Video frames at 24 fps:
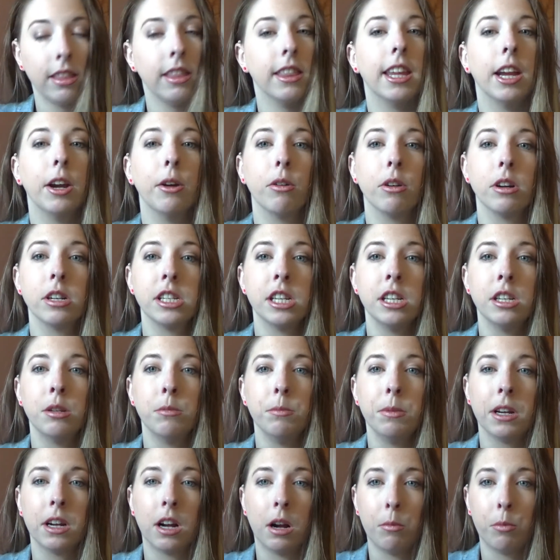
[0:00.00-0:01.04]
They were sent to
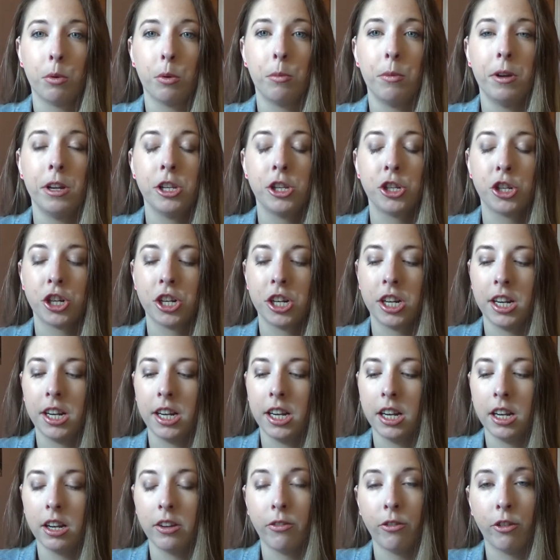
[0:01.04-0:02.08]
me
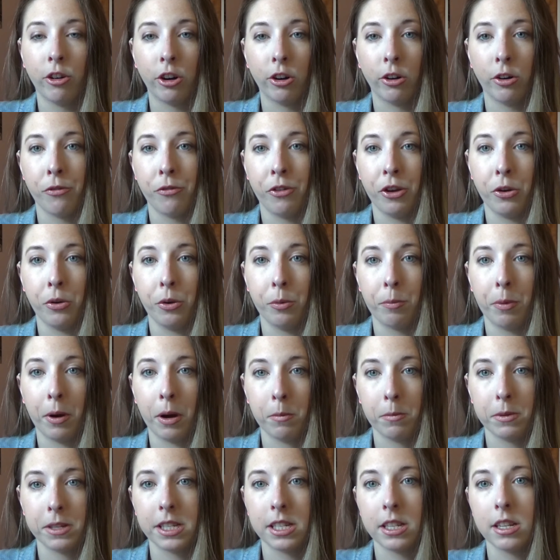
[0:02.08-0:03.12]
complimentary for reviewing
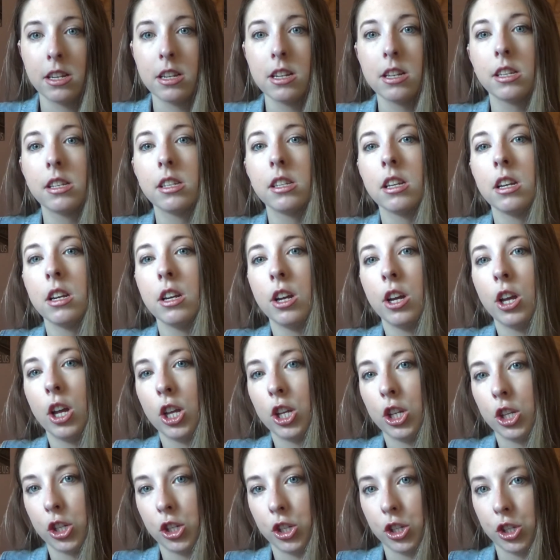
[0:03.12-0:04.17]
purposes.
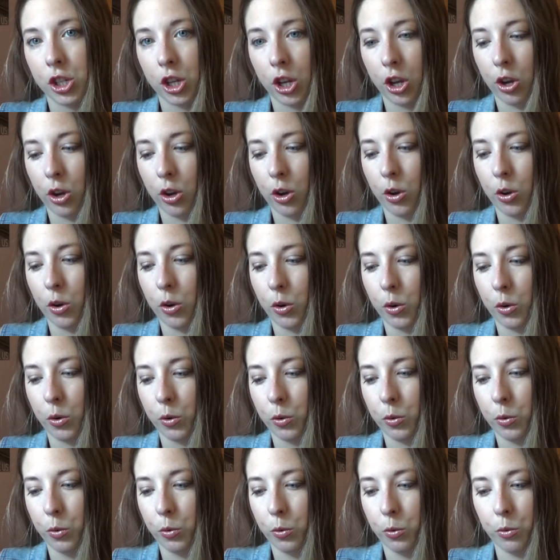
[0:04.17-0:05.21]

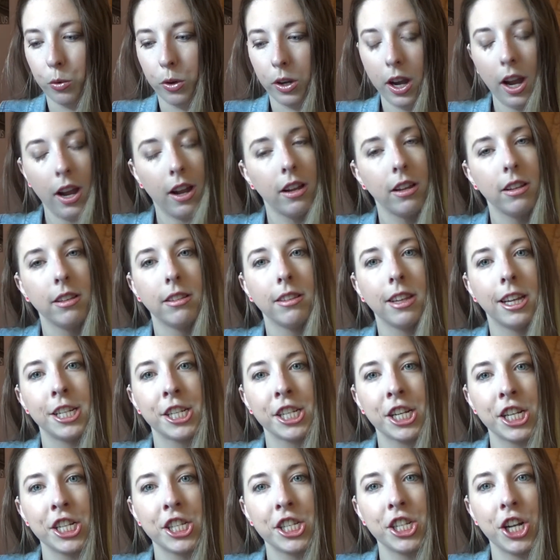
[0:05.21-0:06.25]
So yeah, let's
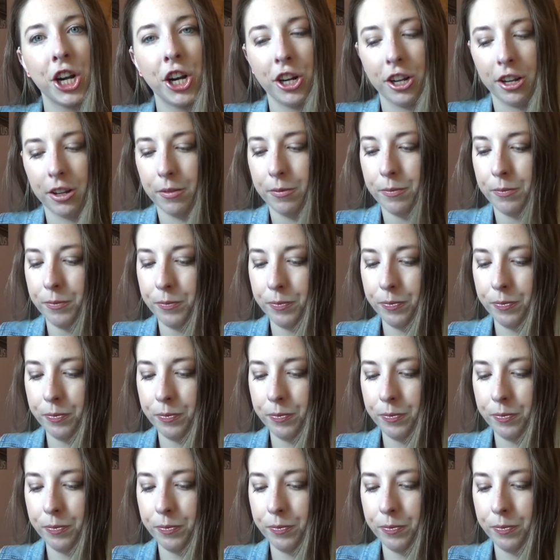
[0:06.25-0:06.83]
get started.